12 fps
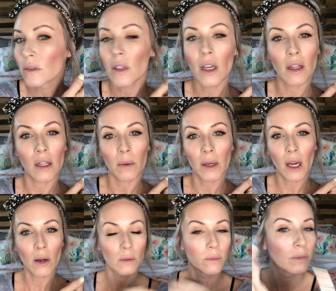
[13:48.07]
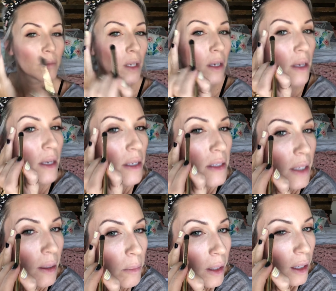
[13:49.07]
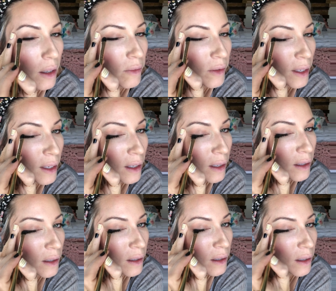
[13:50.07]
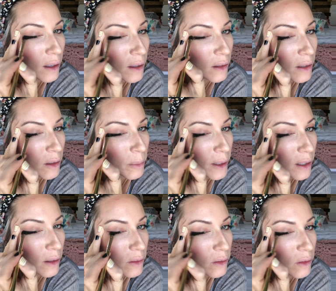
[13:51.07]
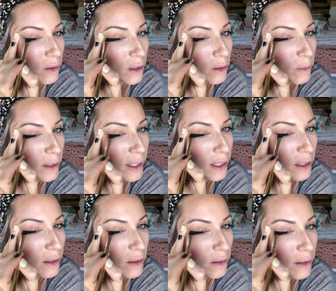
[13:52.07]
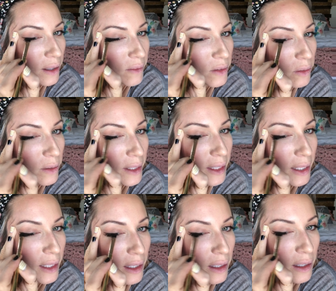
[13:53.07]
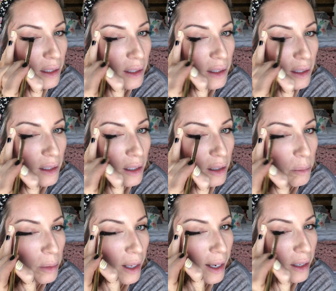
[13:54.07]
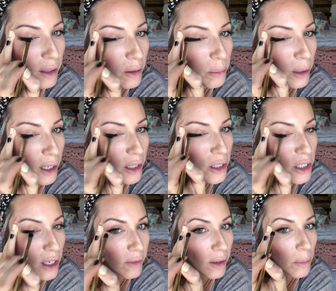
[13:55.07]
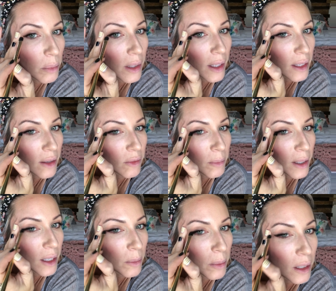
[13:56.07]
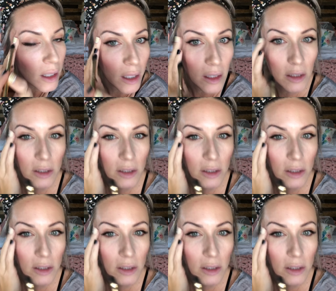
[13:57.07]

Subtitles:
And there we go. Same thing over here. A little bit goes a long way. You don't have to reapply to the brush. I've got plenty of makeup here.